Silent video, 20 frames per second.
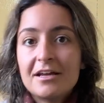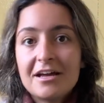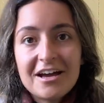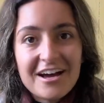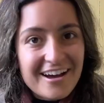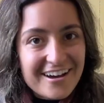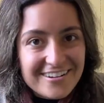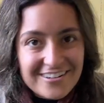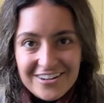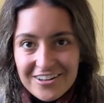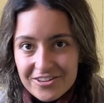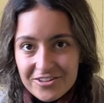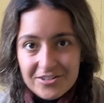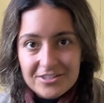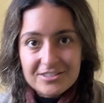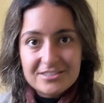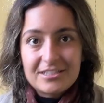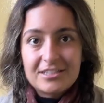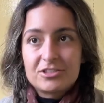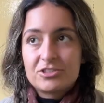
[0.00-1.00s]
Another
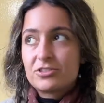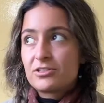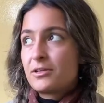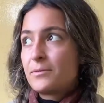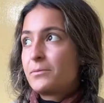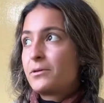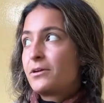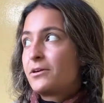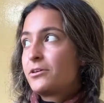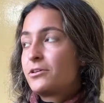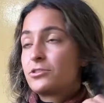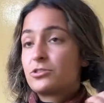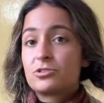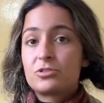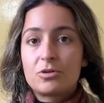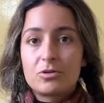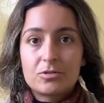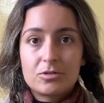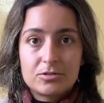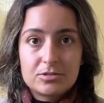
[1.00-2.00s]
essential up here, you're so
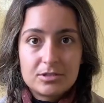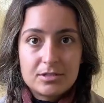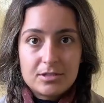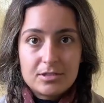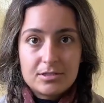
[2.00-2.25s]
close to the